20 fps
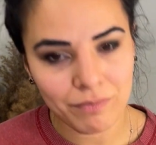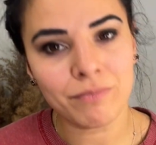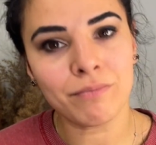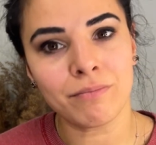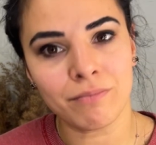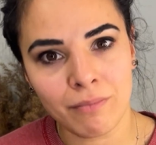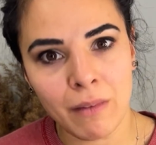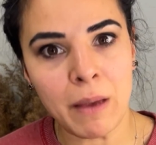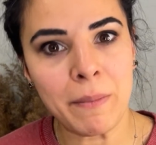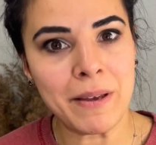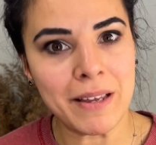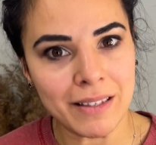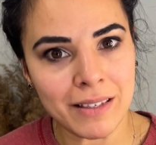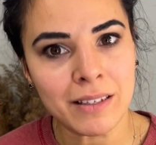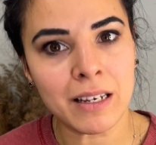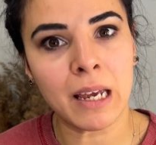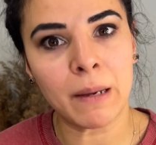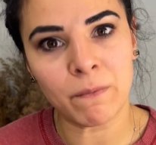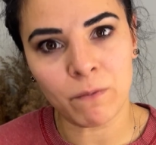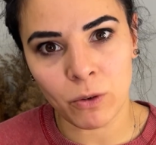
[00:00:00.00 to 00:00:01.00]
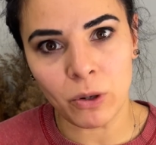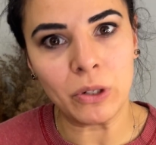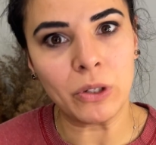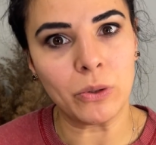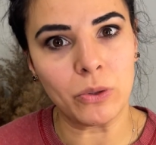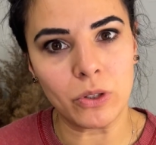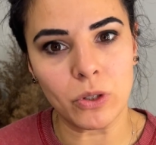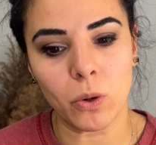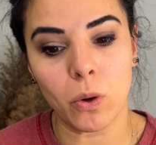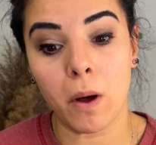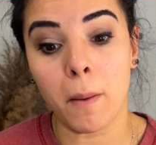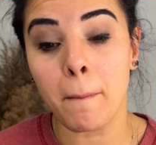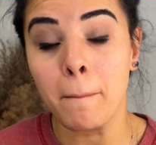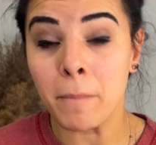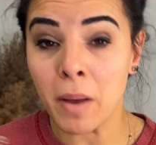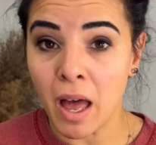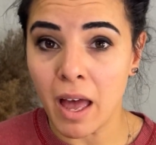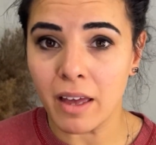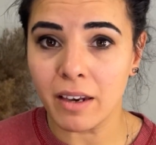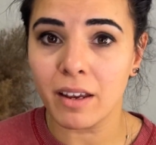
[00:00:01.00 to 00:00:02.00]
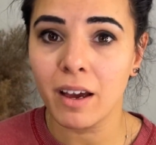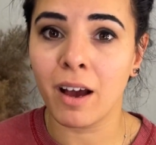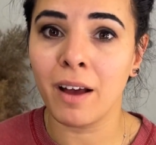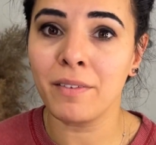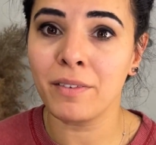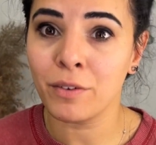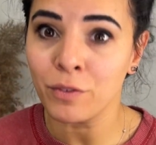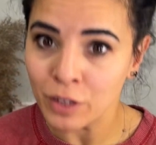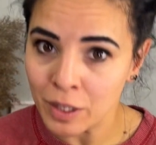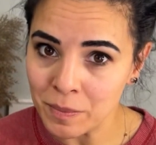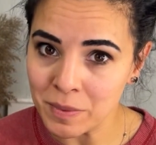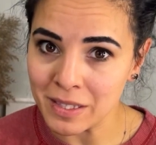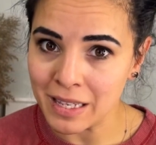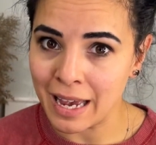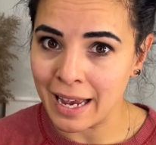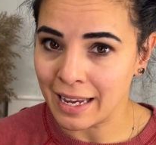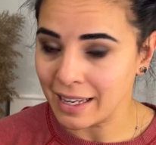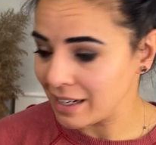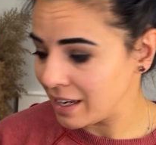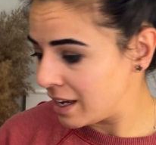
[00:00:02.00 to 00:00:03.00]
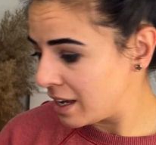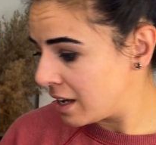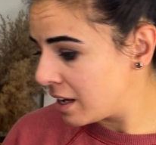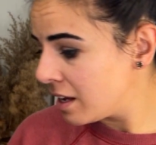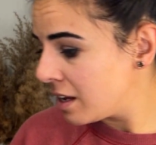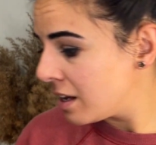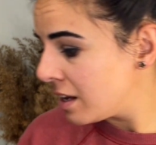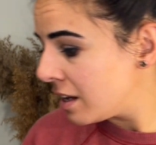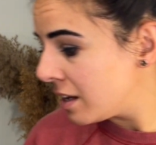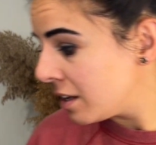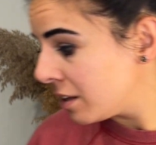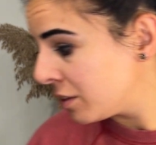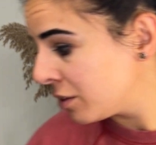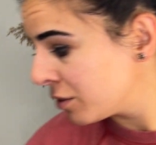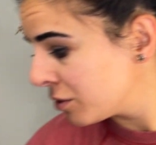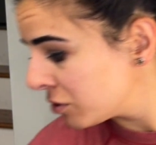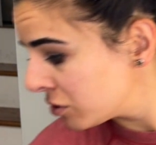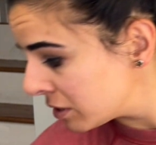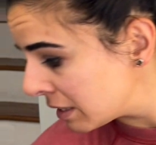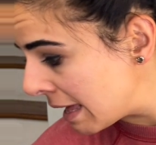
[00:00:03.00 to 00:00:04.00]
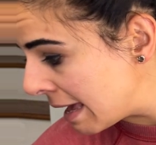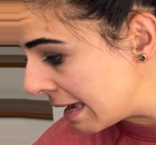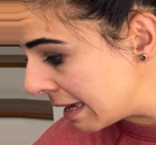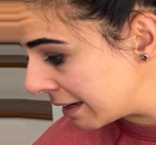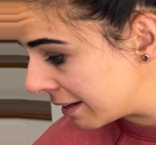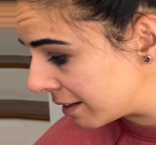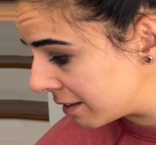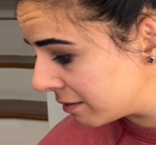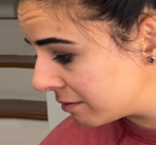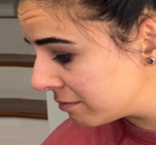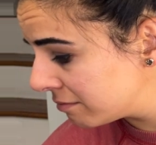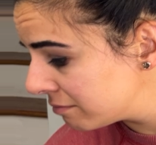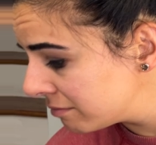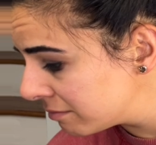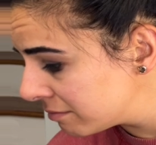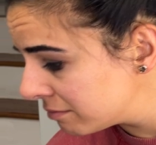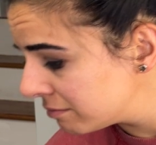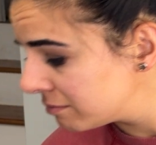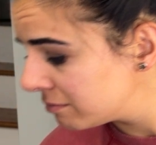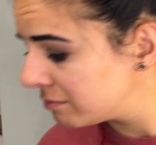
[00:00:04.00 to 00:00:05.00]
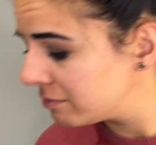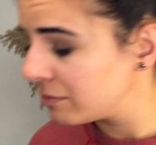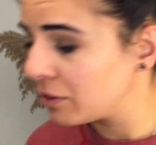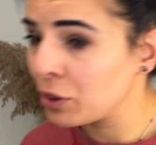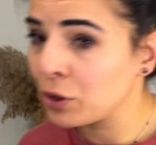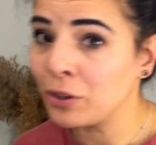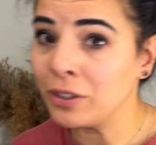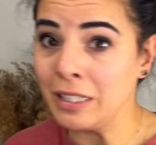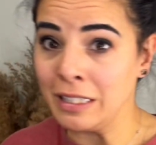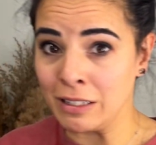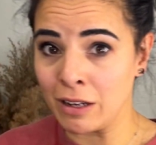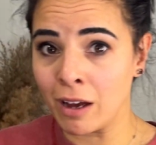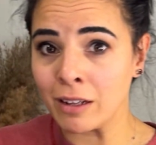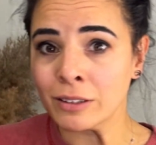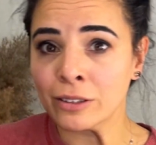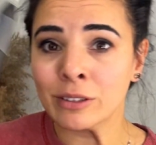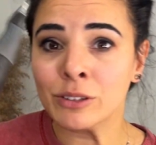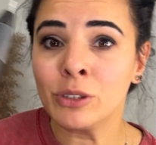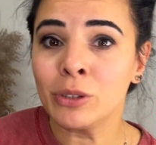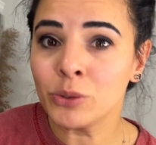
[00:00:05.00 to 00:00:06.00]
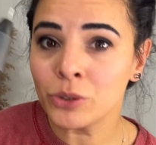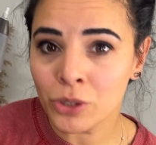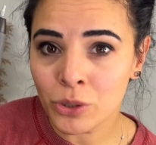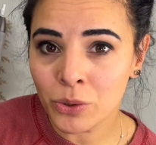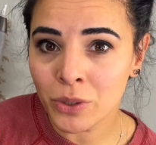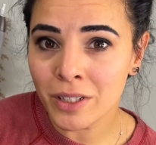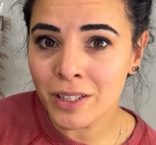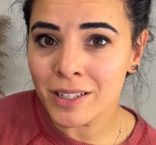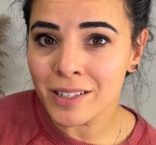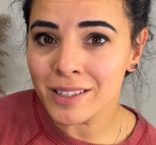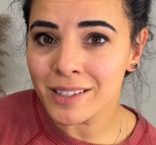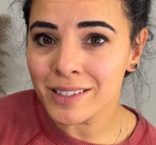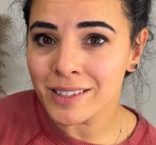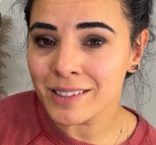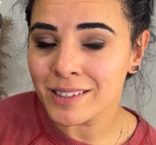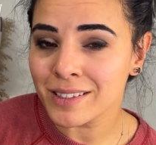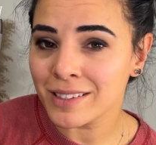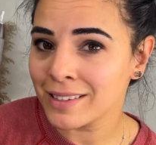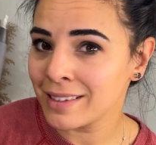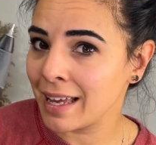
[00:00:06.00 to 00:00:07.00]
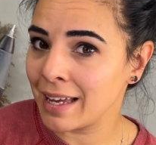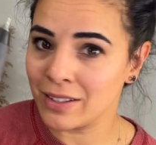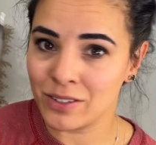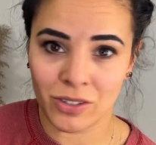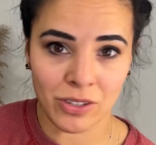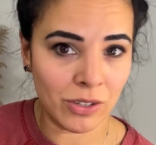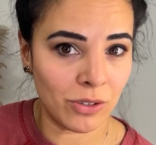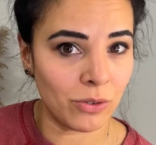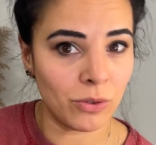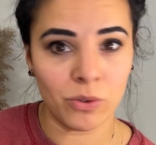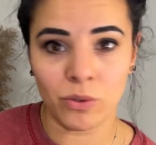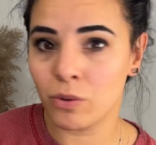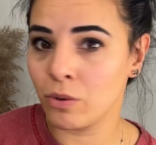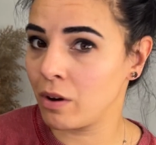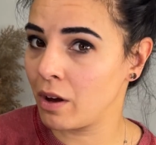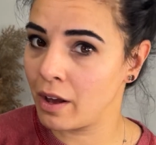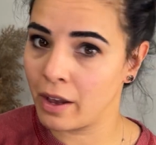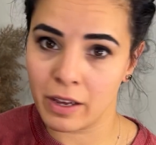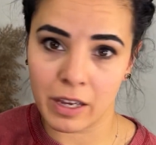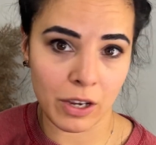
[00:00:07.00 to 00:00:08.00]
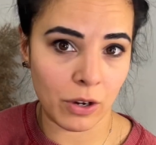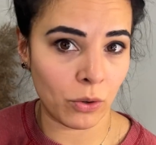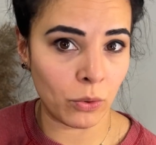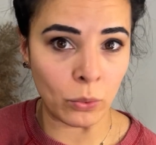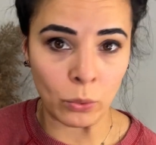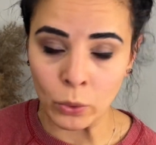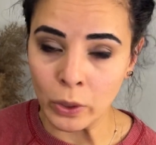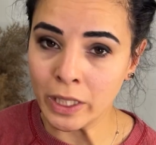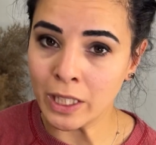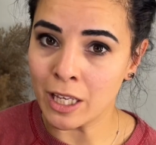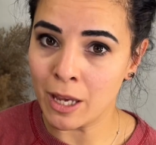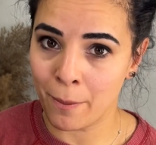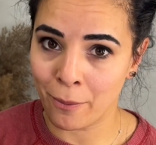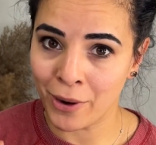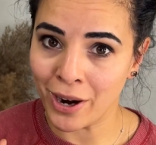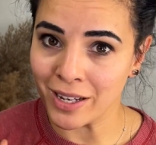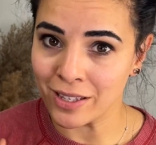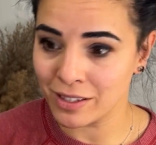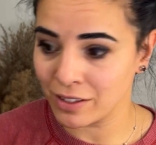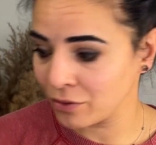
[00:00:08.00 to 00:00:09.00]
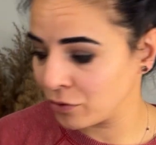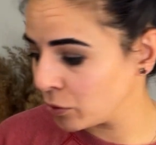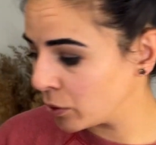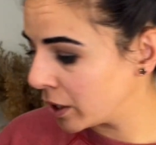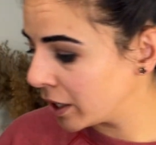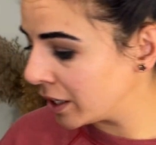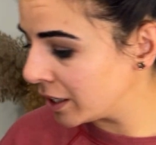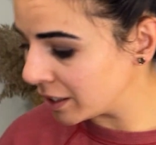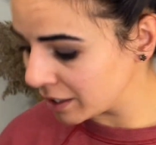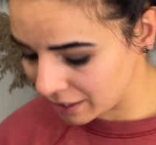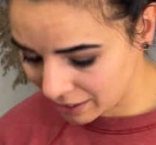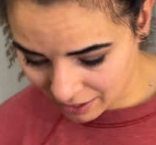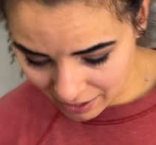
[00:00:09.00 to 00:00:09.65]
maybe it's time for a new tool. But on the flip side, there's like $30 new tools that do really impressive work.